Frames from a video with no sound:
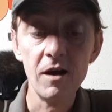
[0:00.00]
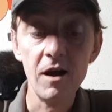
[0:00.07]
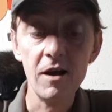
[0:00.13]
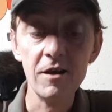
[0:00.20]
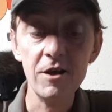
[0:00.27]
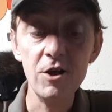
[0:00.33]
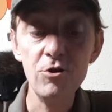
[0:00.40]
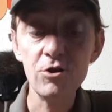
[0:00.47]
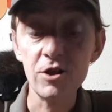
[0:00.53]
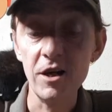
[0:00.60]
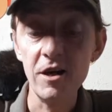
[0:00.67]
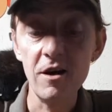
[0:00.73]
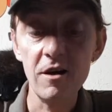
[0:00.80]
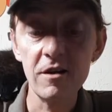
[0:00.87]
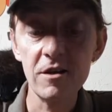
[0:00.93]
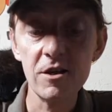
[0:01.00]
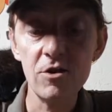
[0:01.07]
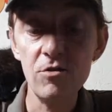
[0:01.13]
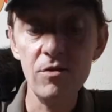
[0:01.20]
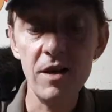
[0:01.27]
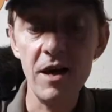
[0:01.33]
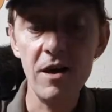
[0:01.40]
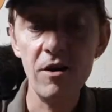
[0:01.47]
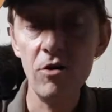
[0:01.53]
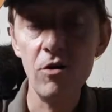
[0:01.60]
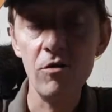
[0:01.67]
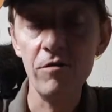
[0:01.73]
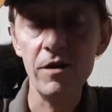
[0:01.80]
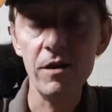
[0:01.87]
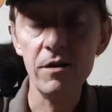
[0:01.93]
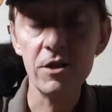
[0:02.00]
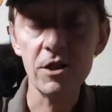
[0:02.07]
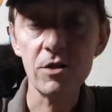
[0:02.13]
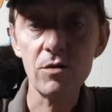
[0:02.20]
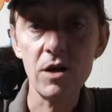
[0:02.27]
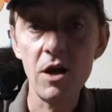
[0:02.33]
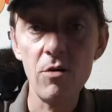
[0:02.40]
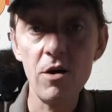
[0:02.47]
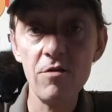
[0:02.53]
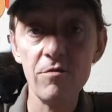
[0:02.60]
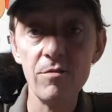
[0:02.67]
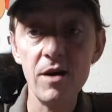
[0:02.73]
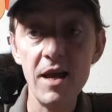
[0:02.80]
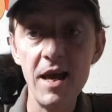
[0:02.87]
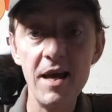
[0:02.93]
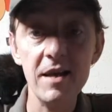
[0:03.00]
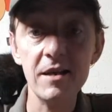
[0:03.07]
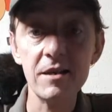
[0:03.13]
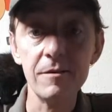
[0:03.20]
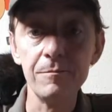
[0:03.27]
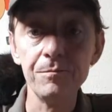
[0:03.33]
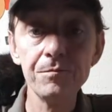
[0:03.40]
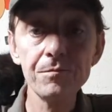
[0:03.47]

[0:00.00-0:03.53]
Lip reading: And usually I do let a lot of it just go over my head.